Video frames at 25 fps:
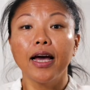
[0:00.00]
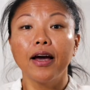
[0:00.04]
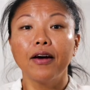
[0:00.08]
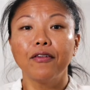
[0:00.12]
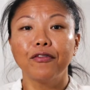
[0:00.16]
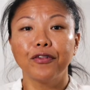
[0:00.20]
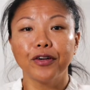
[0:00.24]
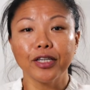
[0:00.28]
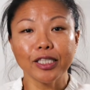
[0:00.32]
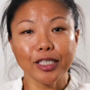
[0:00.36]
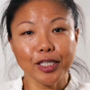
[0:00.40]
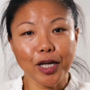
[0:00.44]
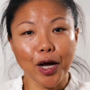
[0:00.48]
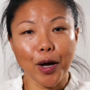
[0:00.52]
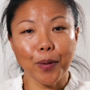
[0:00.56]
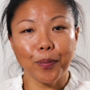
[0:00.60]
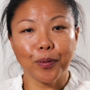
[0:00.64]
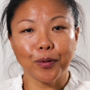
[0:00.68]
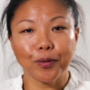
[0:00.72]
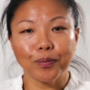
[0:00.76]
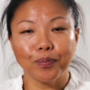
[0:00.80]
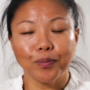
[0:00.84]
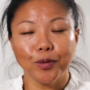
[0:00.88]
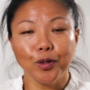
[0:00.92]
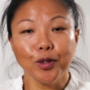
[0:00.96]
For
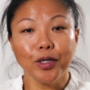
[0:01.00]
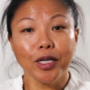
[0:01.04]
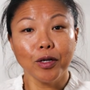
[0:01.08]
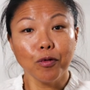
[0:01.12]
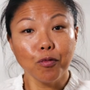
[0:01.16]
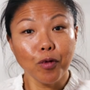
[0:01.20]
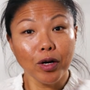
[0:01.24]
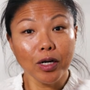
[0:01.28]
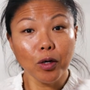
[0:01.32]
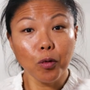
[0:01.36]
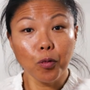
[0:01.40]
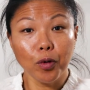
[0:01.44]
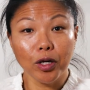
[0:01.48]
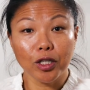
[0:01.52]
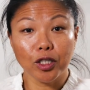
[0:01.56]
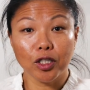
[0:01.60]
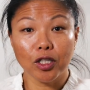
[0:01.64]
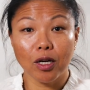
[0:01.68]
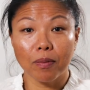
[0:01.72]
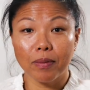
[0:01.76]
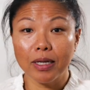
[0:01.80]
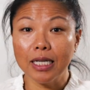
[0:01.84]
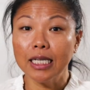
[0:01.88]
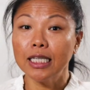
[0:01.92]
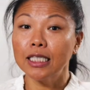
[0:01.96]
example, you can run a
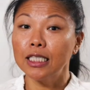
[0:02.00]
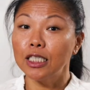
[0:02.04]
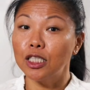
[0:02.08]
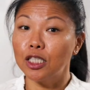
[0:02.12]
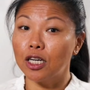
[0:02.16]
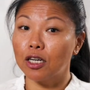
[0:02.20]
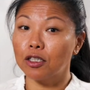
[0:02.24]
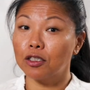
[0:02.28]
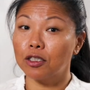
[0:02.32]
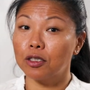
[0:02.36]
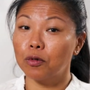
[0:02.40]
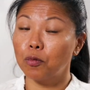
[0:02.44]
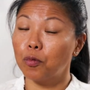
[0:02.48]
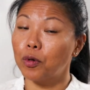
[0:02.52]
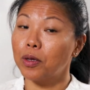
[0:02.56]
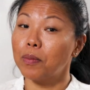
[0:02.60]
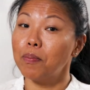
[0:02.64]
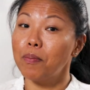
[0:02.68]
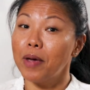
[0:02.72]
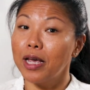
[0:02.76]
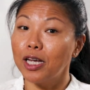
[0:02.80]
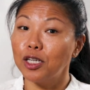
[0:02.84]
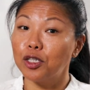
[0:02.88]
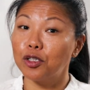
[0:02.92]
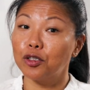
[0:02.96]
workshop in conjunction with
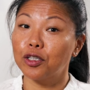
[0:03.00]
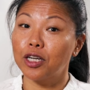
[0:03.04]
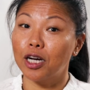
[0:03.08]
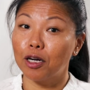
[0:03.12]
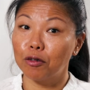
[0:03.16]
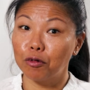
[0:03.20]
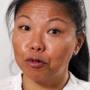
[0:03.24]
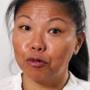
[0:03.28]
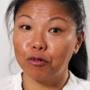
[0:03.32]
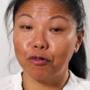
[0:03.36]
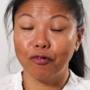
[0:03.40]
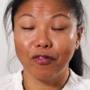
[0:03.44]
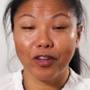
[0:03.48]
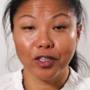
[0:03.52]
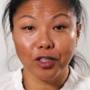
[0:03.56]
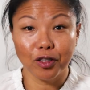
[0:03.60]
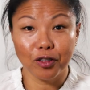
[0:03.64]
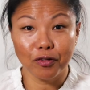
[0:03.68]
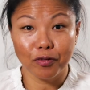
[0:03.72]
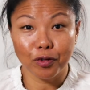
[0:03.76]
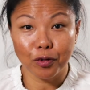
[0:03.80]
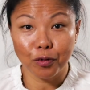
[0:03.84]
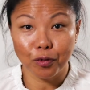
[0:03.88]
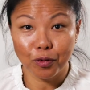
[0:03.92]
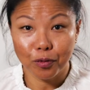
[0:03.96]
major cultural
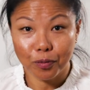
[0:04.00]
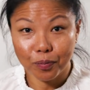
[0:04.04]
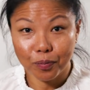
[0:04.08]
festival.